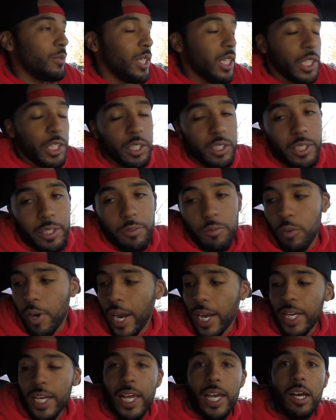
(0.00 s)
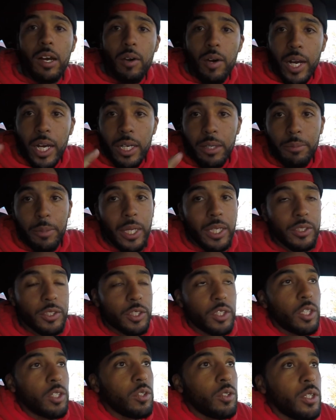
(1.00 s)
Literally right now, I'm about to
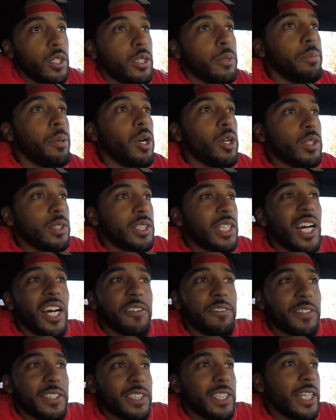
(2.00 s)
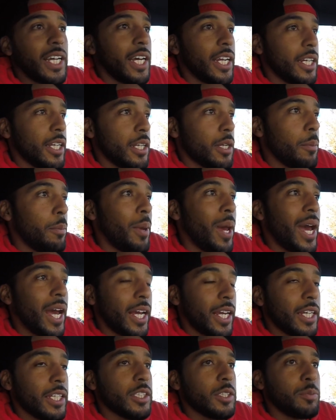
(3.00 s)
go to the post office. I gotta get a
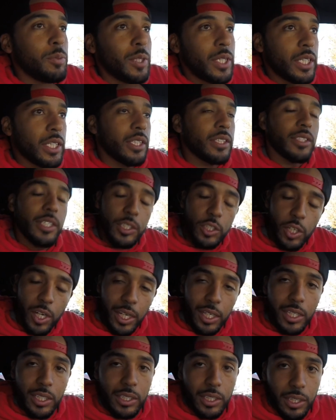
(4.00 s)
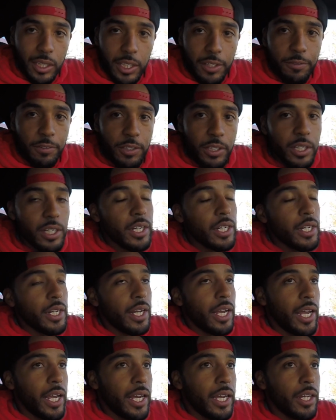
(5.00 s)
package because they tried to deliver
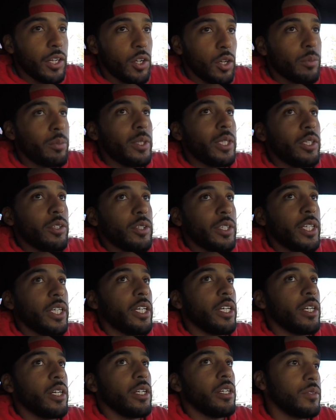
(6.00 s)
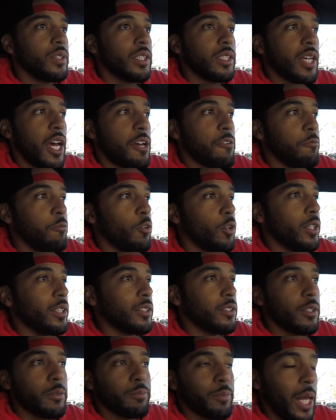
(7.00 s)
and nobody was here to sign for it,
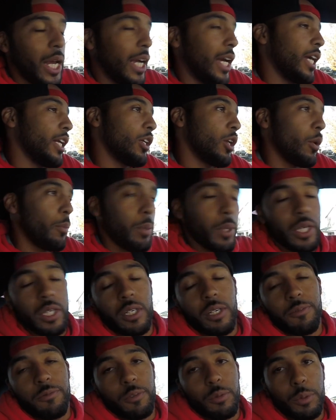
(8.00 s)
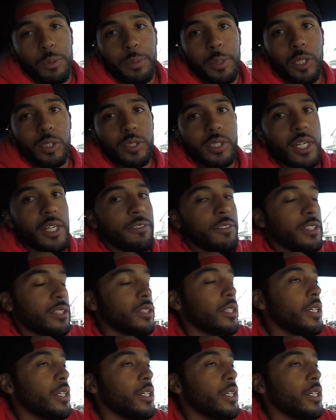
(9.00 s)
so I gotta go pick it up from the post office.